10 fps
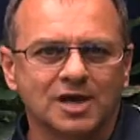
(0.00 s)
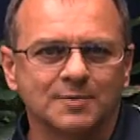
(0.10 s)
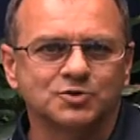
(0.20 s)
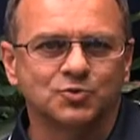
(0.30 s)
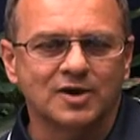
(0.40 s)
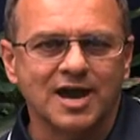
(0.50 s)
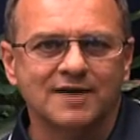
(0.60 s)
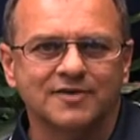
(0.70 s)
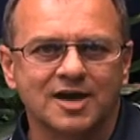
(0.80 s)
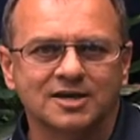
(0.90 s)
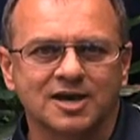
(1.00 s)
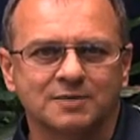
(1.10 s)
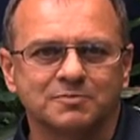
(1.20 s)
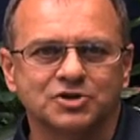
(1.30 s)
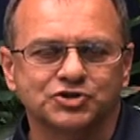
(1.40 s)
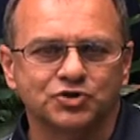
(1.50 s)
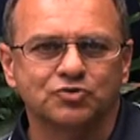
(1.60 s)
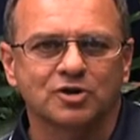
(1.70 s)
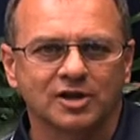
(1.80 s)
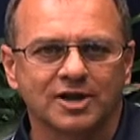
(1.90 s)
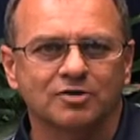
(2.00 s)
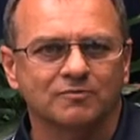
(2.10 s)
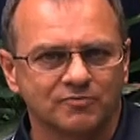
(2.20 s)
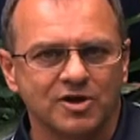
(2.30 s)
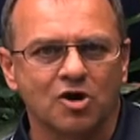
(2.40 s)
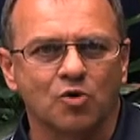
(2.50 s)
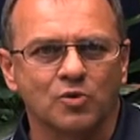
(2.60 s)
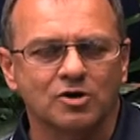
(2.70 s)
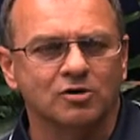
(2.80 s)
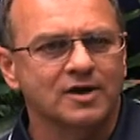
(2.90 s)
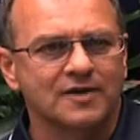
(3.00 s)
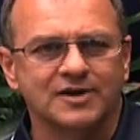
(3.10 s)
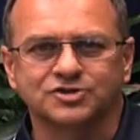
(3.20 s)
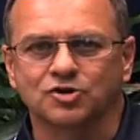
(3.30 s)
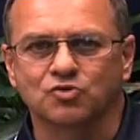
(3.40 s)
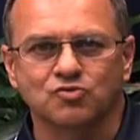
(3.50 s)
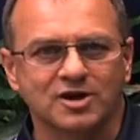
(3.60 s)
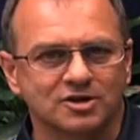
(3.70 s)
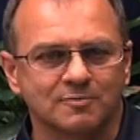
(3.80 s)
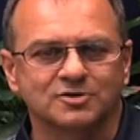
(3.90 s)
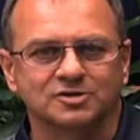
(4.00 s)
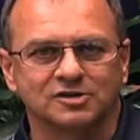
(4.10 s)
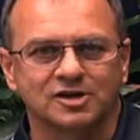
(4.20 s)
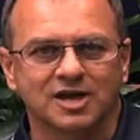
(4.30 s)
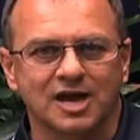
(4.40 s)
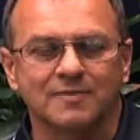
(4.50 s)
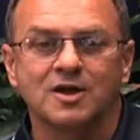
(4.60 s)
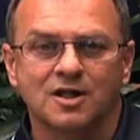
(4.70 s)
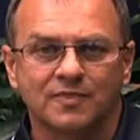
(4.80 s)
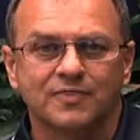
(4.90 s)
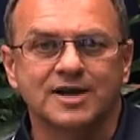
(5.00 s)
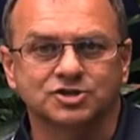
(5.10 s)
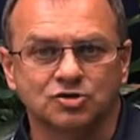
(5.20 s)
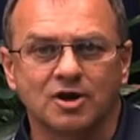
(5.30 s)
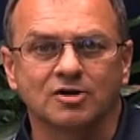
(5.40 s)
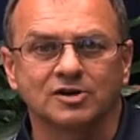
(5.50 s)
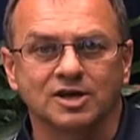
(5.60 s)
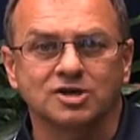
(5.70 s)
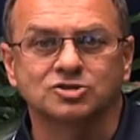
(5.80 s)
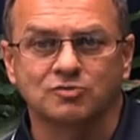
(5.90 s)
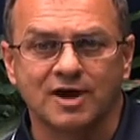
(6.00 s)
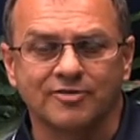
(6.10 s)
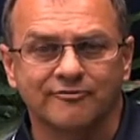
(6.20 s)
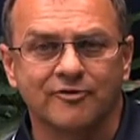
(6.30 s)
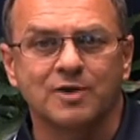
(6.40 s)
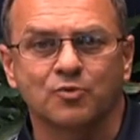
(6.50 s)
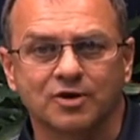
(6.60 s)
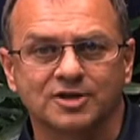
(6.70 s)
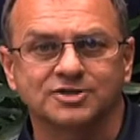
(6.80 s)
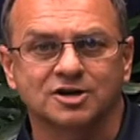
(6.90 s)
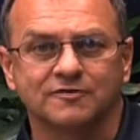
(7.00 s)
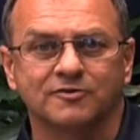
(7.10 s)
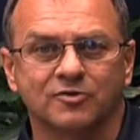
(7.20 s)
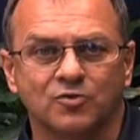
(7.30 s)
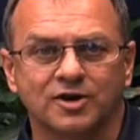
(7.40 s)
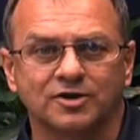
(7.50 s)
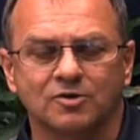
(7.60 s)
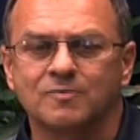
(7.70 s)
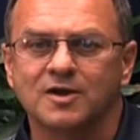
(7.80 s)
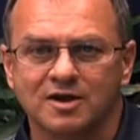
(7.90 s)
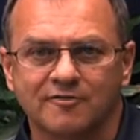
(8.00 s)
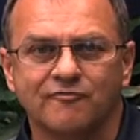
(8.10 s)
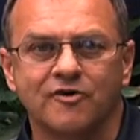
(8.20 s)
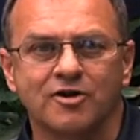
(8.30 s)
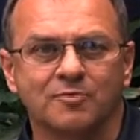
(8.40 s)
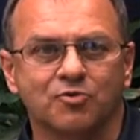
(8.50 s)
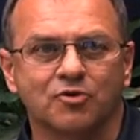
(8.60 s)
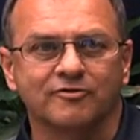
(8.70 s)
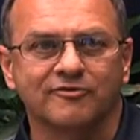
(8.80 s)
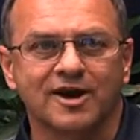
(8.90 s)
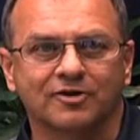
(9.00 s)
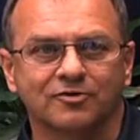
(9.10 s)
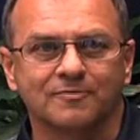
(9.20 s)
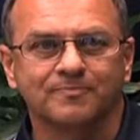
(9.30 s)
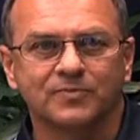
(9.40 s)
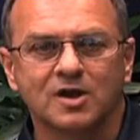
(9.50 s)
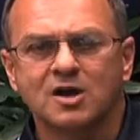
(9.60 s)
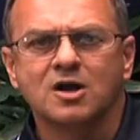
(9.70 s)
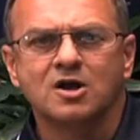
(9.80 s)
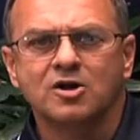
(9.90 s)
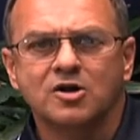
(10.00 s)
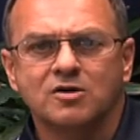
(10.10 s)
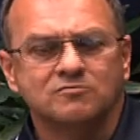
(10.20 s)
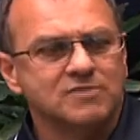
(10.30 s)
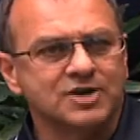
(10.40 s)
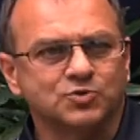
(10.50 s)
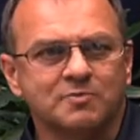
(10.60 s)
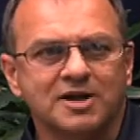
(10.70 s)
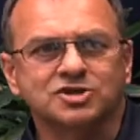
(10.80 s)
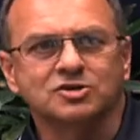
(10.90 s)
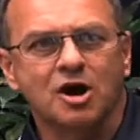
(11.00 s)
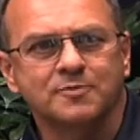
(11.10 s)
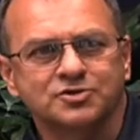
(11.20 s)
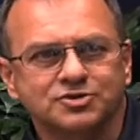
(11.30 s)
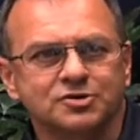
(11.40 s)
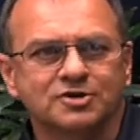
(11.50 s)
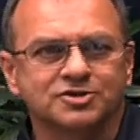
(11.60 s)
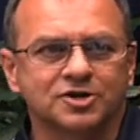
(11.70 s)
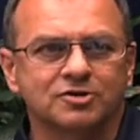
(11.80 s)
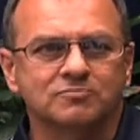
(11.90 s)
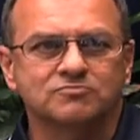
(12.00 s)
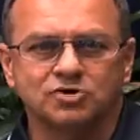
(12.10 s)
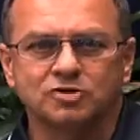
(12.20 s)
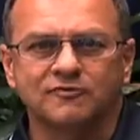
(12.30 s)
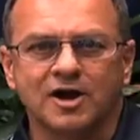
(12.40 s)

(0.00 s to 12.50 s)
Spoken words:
labels will have that yet, but sooner or later they all will. That's a great number to look at. That's your air leakage around the framework itself of the window, a very important factor. As we mentioned, options to consider, U